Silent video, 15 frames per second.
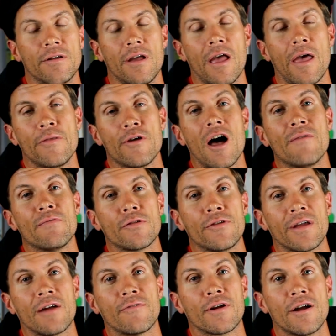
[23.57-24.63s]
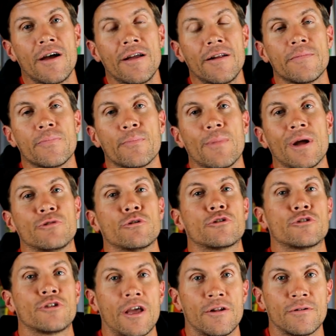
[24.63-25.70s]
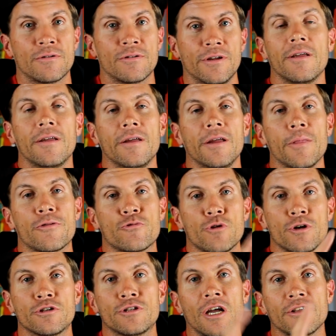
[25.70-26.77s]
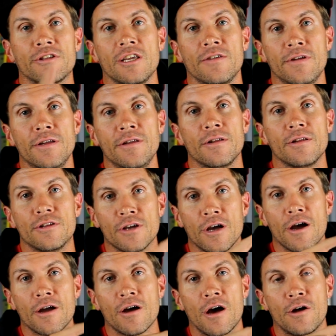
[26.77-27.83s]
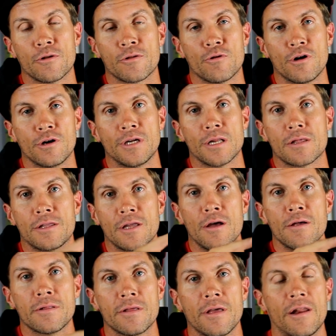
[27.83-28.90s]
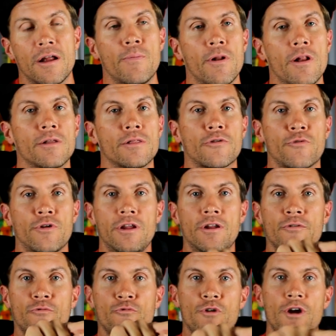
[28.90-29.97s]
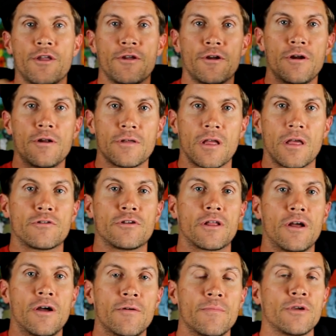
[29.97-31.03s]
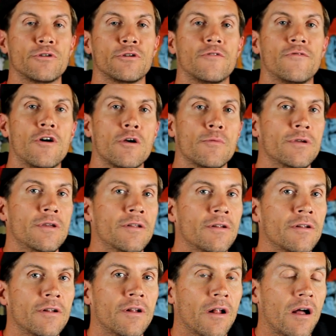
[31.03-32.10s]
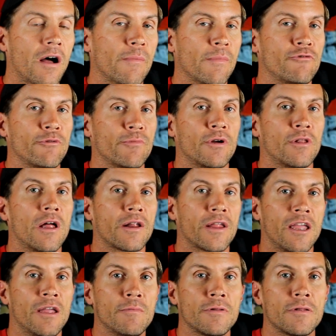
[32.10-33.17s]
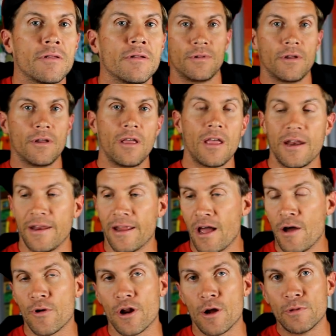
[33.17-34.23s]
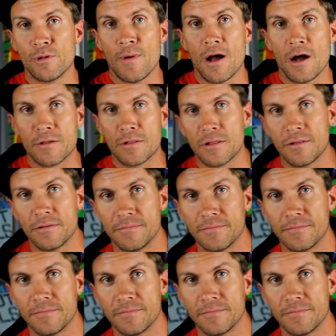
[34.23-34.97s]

And the obvious thing I forgot, my Twitch channel. It's twitch.tv, Doug underscore DesAutels, and I'll put it on the screen right here so you guys check it out. Make sure you follow me. I'll be streaming a lot of games. And now we're gonna open the box.